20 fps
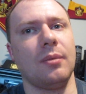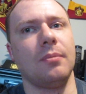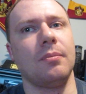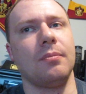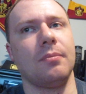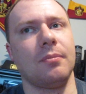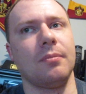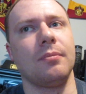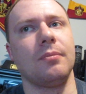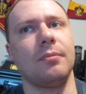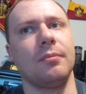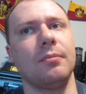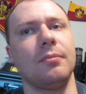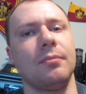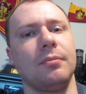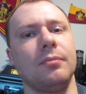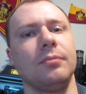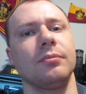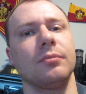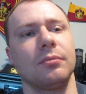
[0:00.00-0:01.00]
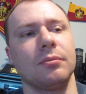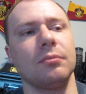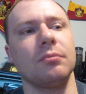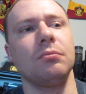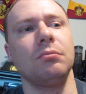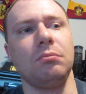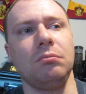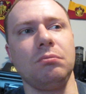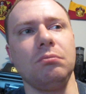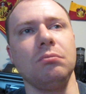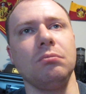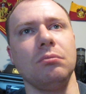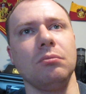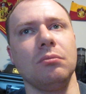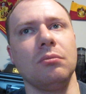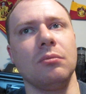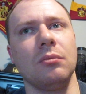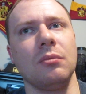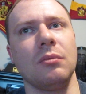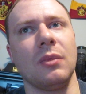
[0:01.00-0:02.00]

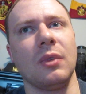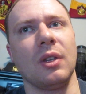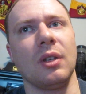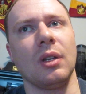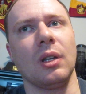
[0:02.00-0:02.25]
Nothing is said.